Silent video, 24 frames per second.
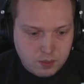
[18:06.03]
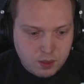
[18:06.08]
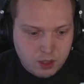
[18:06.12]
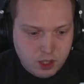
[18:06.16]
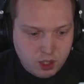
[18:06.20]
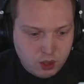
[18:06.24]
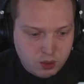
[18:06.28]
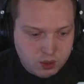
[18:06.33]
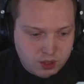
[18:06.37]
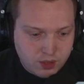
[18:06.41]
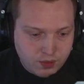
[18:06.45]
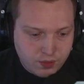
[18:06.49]

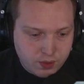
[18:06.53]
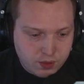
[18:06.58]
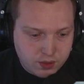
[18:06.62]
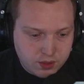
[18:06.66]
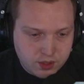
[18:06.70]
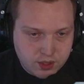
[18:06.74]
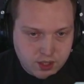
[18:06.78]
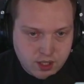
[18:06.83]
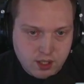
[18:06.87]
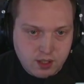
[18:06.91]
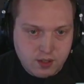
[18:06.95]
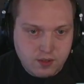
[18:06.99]
Beautiful
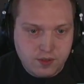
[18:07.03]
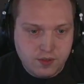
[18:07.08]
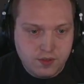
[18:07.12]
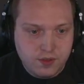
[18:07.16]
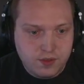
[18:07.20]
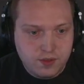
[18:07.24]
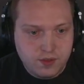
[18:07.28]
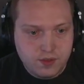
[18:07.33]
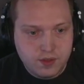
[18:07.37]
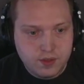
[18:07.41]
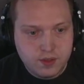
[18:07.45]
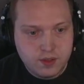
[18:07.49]
stuff.
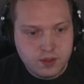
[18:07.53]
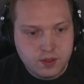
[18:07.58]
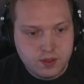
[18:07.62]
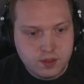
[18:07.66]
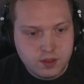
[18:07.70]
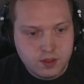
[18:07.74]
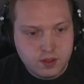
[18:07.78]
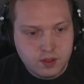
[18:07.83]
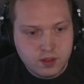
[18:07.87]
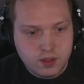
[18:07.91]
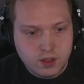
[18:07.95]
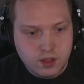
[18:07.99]

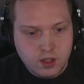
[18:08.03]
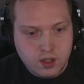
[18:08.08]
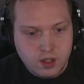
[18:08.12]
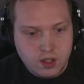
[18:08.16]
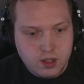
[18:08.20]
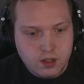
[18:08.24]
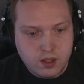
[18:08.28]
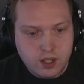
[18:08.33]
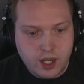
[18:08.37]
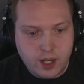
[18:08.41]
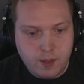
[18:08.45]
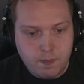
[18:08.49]

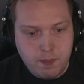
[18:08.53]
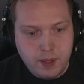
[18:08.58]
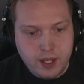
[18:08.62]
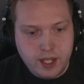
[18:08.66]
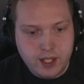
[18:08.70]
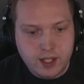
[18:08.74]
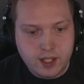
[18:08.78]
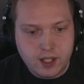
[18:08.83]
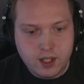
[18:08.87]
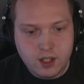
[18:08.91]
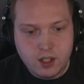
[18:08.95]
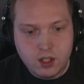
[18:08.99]
Right,
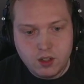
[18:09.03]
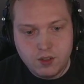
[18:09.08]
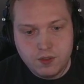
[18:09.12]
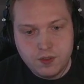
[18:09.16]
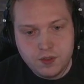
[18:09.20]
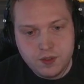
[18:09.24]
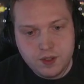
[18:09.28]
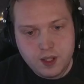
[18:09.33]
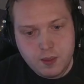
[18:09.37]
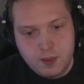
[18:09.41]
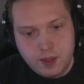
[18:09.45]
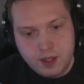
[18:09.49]
beacon light off,
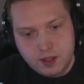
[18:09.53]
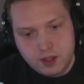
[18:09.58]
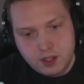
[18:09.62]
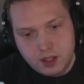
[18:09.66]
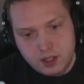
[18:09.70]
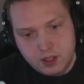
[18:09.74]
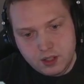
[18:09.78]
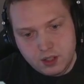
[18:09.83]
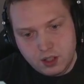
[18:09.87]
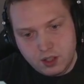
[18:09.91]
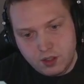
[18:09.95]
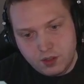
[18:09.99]
seatbelt
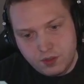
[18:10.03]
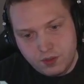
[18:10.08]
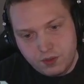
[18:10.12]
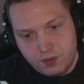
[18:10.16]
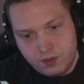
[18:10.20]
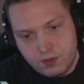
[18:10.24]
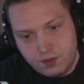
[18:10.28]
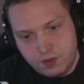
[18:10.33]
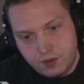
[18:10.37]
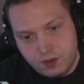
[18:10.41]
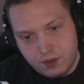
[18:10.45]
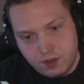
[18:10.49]
signs off.
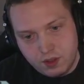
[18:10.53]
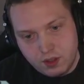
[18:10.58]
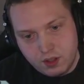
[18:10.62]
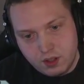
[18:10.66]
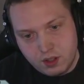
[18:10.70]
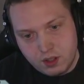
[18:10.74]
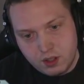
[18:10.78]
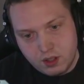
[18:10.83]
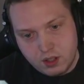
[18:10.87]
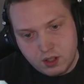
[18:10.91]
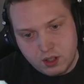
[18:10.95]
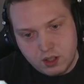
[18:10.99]

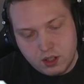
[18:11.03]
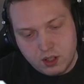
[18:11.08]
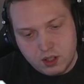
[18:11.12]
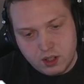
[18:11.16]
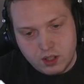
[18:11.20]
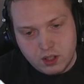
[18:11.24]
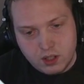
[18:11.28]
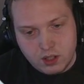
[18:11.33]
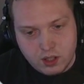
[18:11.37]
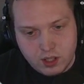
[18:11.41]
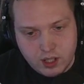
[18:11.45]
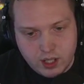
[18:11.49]

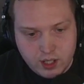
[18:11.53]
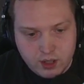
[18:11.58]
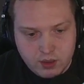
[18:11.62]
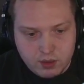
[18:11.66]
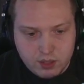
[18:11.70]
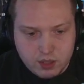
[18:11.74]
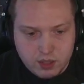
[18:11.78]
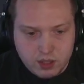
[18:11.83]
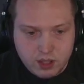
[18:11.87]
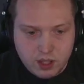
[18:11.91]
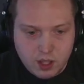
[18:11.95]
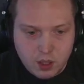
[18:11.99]

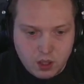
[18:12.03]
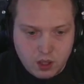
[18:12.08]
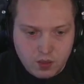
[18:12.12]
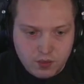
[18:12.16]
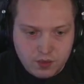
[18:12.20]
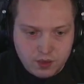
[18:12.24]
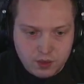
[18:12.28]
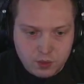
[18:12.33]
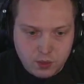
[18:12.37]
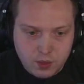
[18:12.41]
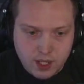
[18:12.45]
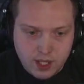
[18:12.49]
Those can go
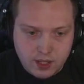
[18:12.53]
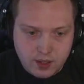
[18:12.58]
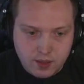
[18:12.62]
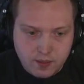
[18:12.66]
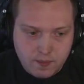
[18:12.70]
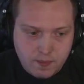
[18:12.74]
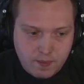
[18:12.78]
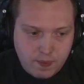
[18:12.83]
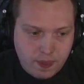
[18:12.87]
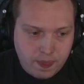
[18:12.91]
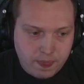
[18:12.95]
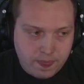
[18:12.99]
off as well.
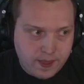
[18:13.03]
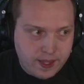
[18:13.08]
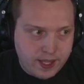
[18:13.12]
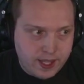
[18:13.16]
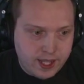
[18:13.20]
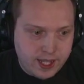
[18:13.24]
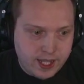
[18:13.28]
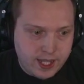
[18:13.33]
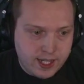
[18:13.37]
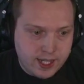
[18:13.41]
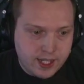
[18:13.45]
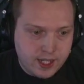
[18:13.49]

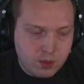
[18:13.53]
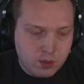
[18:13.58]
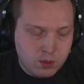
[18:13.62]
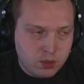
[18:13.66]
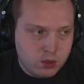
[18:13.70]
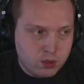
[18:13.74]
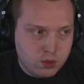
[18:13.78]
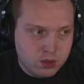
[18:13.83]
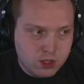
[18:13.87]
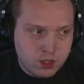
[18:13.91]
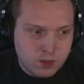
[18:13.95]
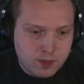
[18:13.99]
And it
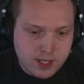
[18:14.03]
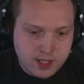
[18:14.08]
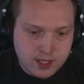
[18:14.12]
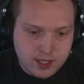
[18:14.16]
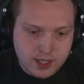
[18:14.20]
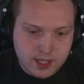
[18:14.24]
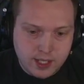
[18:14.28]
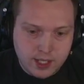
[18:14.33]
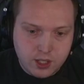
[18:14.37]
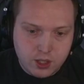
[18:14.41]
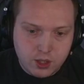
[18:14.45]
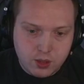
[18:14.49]
will
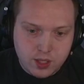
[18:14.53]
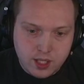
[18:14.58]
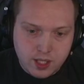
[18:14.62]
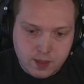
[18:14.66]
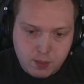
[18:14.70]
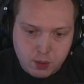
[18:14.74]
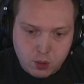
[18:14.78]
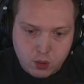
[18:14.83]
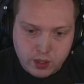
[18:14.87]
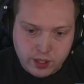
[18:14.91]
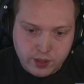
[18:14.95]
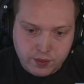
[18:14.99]
automatically do
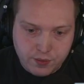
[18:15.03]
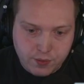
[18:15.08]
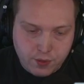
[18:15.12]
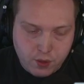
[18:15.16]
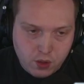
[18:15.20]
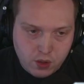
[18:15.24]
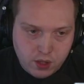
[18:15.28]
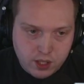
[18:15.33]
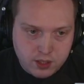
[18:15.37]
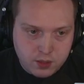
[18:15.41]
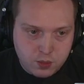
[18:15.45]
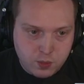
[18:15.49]
deboarding
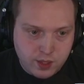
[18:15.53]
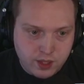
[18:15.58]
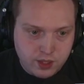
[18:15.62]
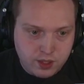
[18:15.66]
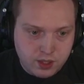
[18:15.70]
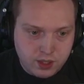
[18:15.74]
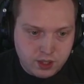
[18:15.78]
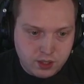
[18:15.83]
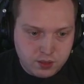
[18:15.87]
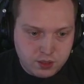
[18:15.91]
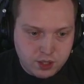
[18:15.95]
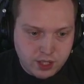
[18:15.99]
for us with
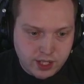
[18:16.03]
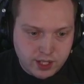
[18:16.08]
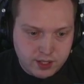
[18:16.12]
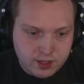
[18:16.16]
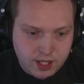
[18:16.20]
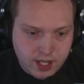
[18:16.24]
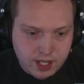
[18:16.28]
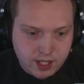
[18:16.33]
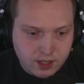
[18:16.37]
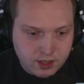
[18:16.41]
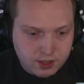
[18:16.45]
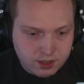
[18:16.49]
good old
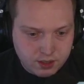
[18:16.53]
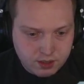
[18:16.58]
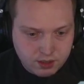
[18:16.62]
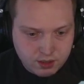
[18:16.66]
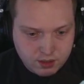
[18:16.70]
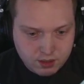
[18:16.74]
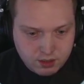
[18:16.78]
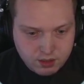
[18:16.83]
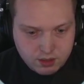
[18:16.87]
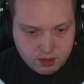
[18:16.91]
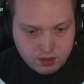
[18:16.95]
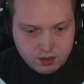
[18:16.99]
GSX.
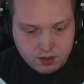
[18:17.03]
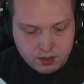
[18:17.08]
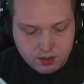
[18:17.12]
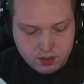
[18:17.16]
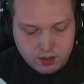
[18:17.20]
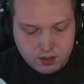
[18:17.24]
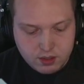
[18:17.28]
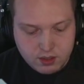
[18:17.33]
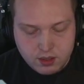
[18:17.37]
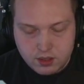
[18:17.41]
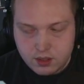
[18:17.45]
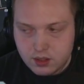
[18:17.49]

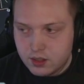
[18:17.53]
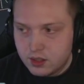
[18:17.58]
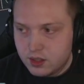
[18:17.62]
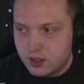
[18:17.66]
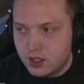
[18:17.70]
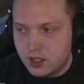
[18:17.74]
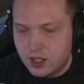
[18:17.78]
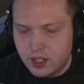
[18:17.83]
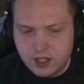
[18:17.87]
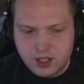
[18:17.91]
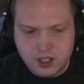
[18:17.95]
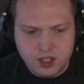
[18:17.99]

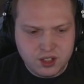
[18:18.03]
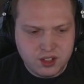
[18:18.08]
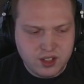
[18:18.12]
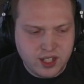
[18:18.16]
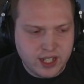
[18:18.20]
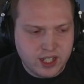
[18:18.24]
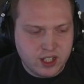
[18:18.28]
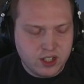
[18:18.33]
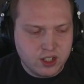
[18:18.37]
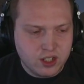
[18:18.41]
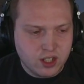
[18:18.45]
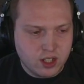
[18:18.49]
Did I just
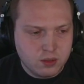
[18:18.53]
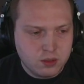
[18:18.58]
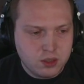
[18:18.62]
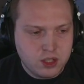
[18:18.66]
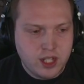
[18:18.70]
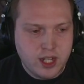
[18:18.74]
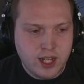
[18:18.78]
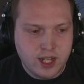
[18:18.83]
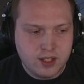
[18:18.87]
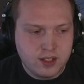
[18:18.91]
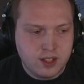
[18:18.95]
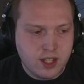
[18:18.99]
say good old
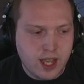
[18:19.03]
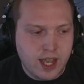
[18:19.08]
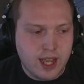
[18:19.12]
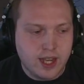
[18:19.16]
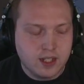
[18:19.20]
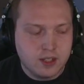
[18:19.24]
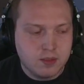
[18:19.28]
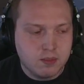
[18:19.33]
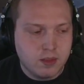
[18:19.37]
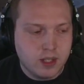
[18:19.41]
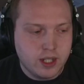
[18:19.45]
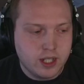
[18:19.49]

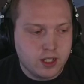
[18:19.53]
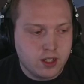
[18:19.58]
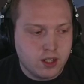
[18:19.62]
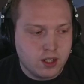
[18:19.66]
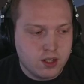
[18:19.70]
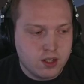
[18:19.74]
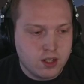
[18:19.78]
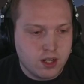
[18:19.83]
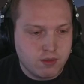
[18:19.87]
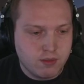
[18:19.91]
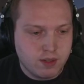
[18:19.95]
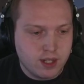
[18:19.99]
GSX? My
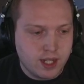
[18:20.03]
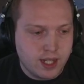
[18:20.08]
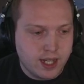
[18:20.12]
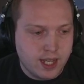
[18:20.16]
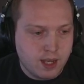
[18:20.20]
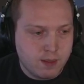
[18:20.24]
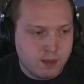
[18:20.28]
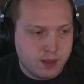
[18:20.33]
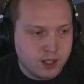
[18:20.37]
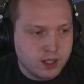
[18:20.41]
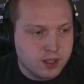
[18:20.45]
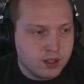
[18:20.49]
gosh, I really
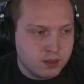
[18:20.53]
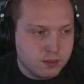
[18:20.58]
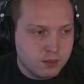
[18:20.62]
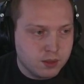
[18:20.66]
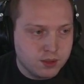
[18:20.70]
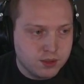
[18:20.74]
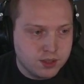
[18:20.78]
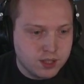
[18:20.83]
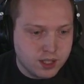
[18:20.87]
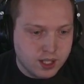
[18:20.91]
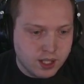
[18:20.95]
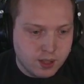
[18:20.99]
am in a good
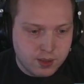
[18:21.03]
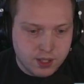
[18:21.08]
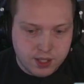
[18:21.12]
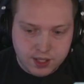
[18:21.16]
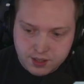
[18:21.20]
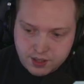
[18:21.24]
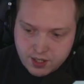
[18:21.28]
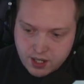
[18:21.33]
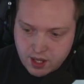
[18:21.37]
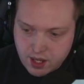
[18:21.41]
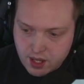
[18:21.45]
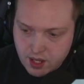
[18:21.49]
mood today when I
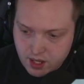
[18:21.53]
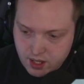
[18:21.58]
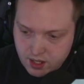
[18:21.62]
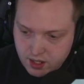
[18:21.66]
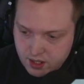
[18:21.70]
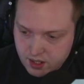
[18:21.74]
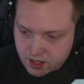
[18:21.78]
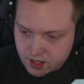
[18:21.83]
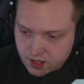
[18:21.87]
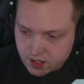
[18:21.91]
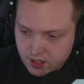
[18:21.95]
say that.